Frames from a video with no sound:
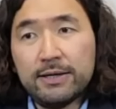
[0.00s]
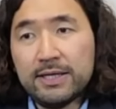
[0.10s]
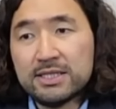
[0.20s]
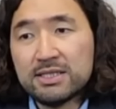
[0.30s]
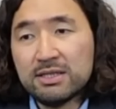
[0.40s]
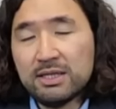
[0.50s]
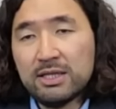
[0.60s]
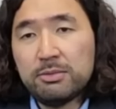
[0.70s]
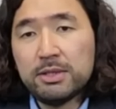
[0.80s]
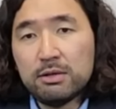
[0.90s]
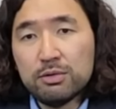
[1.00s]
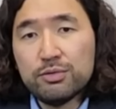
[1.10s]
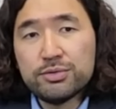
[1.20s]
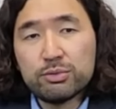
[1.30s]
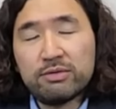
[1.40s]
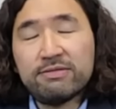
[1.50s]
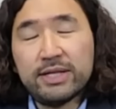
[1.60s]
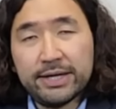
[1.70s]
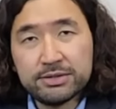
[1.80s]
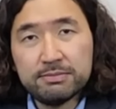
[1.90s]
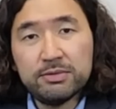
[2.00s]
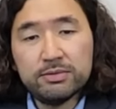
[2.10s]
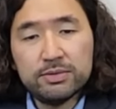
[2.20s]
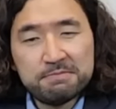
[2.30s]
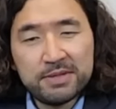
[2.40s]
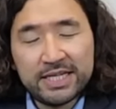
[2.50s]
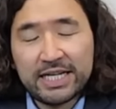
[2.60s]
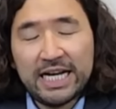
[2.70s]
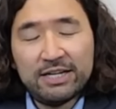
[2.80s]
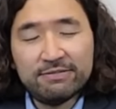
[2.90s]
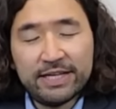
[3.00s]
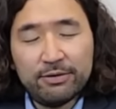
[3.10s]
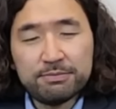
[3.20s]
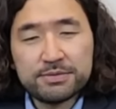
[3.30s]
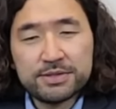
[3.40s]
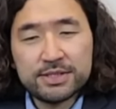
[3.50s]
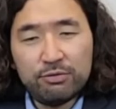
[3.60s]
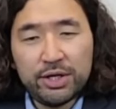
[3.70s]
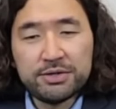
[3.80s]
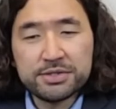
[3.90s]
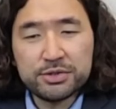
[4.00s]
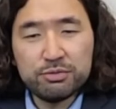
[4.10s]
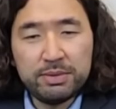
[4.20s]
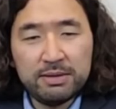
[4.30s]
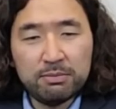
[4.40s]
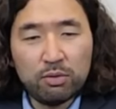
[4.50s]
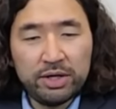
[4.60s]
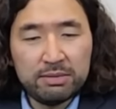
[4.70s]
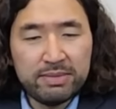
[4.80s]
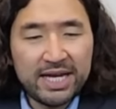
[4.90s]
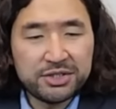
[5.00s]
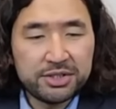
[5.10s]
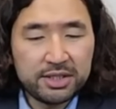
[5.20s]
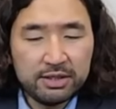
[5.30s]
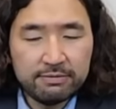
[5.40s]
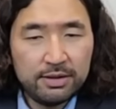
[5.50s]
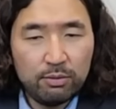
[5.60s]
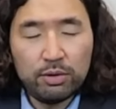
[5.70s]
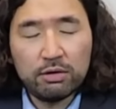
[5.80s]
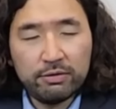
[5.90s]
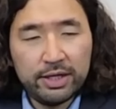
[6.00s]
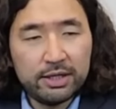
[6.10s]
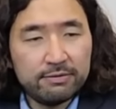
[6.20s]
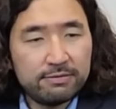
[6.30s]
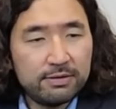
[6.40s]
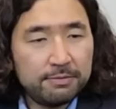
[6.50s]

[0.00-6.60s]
It's a little bit loose or flexible. It kind of helps readers to be more imaginative or creative.